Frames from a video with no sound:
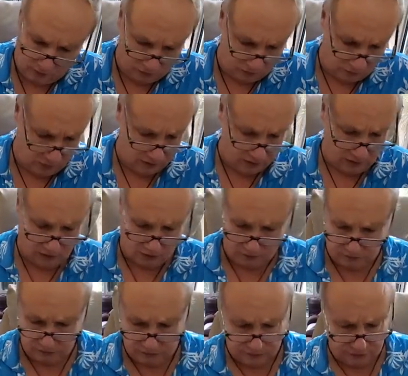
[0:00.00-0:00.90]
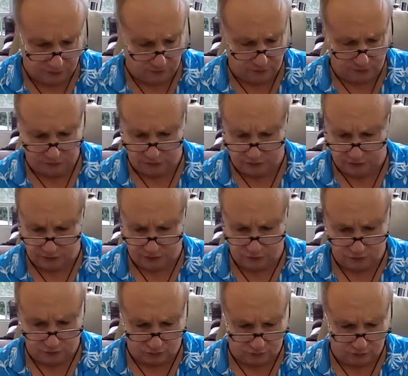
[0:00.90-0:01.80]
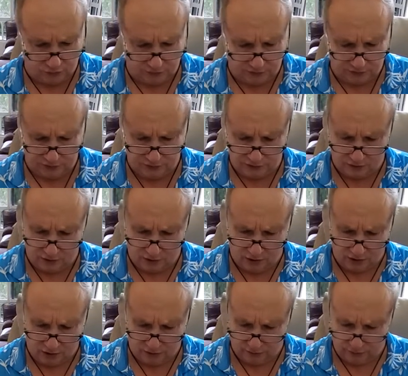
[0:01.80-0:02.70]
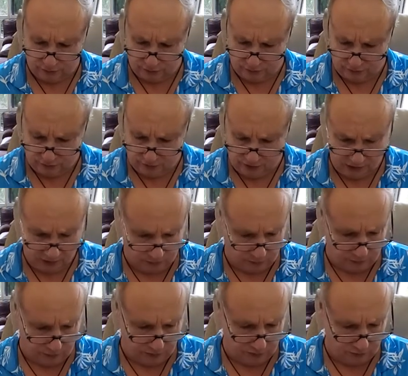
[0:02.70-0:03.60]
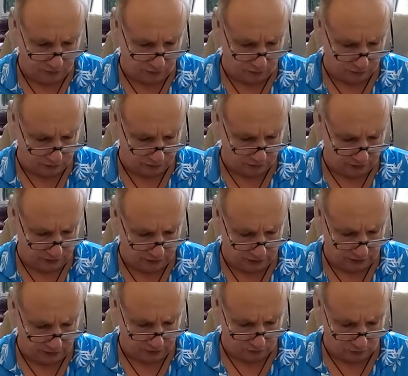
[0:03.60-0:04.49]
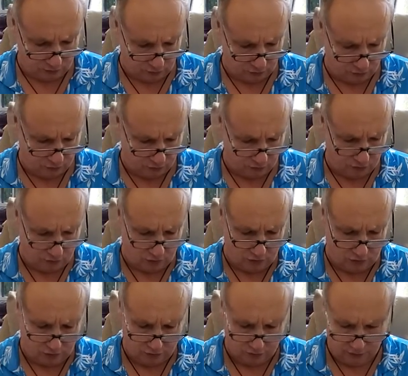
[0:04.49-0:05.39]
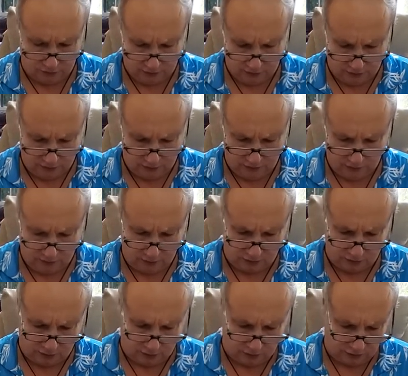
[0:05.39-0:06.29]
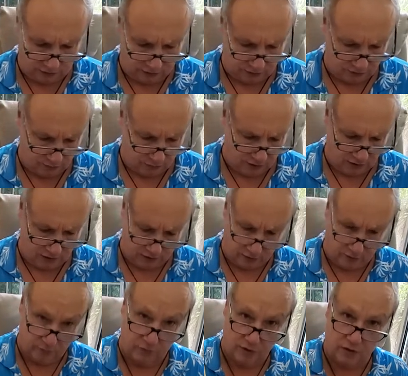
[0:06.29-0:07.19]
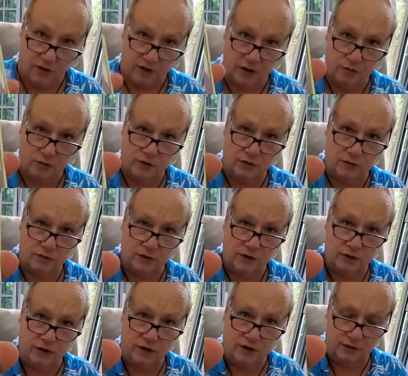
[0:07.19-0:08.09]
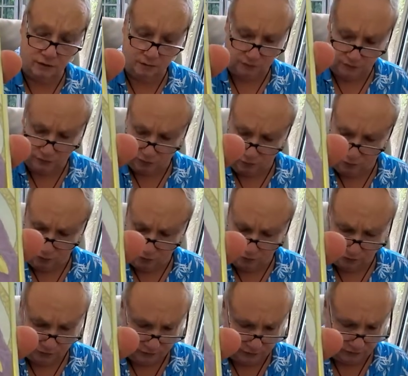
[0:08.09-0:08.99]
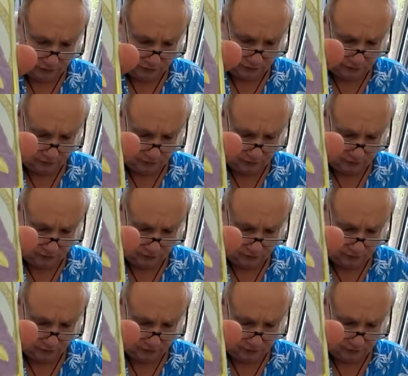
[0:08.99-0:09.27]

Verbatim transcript: Right now, it just feels like extremely solid with the Knight of Pentacles looking at the World card. Now we look at the bottom, and now we have the King of Swords.